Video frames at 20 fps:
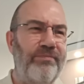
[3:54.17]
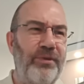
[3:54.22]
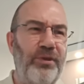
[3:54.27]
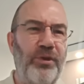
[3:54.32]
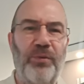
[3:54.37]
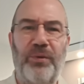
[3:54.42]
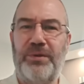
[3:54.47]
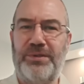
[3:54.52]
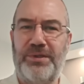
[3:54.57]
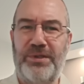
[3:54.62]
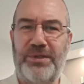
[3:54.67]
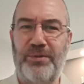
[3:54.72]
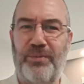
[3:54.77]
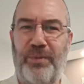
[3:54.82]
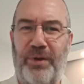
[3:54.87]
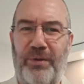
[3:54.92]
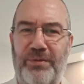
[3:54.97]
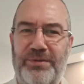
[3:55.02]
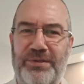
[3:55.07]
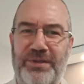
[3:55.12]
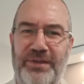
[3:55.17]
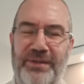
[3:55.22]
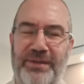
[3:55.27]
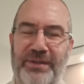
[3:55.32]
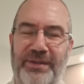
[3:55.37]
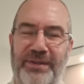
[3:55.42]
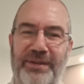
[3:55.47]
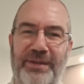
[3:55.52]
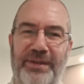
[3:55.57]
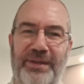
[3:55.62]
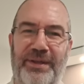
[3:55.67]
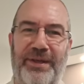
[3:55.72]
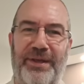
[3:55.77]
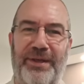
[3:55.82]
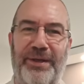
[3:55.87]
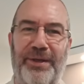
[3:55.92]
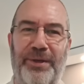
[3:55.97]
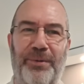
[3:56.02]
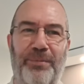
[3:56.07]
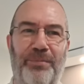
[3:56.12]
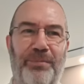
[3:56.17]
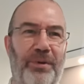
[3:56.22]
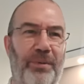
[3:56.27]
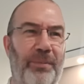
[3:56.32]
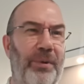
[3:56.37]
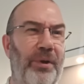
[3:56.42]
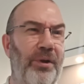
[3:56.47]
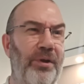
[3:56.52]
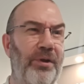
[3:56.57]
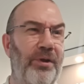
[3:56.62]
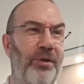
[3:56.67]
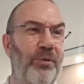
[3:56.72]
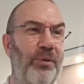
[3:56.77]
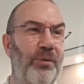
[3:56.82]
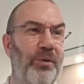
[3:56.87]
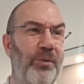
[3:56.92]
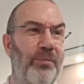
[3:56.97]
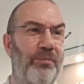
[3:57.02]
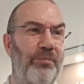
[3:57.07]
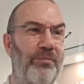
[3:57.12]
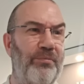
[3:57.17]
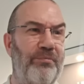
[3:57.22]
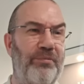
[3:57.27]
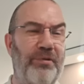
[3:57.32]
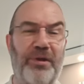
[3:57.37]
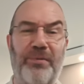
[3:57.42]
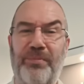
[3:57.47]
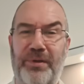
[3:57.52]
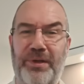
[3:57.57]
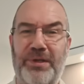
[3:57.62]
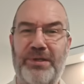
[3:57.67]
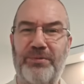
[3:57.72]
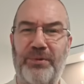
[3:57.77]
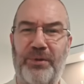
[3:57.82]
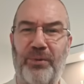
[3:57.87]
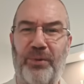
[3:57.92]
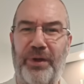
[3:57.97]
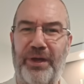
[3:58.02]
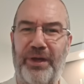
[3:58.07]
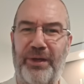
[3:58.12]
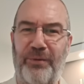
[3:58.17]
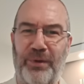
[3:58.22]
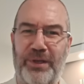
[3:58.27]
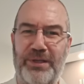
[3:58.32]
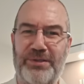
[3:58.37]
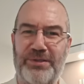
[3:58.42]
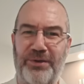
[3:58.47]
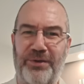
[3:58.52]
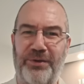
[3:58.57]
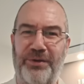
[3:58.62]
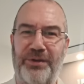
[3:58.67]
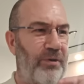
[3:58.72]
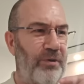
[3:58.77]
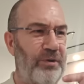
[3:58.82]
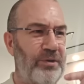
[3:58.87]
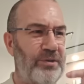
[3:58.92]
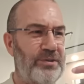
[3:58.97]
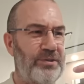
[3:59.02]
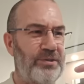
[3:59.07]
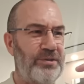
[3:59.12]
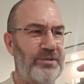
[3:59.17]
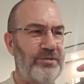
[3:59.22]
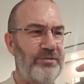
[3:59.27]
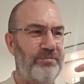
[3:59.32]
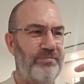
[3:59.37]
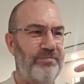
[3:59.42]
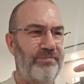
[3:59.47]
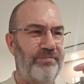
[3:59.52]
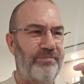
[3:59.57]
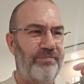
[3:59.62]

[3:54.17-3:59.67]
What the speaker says: nuances about it, but all in all we were pretty pleased with the way it went on. Various